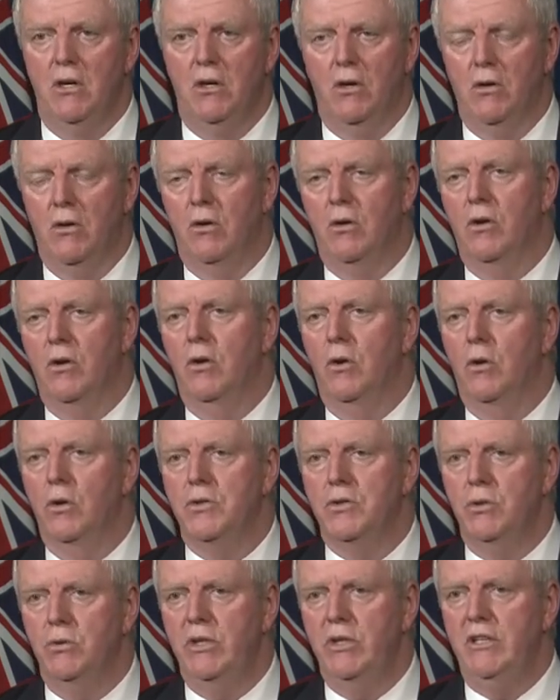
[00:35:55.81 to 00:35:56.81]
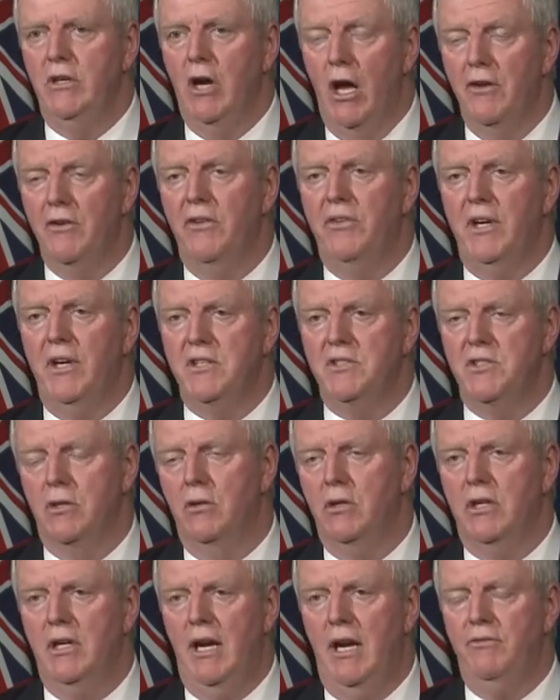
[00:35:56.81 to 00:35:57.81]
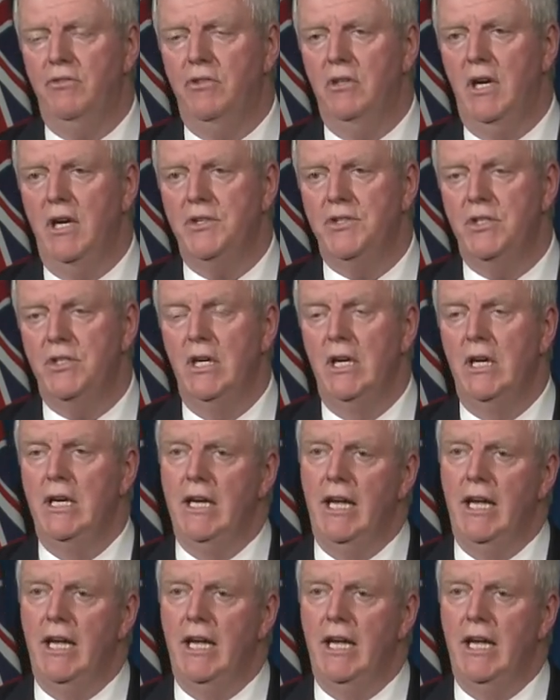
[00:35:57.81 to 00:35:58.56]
or doing other things to look after us.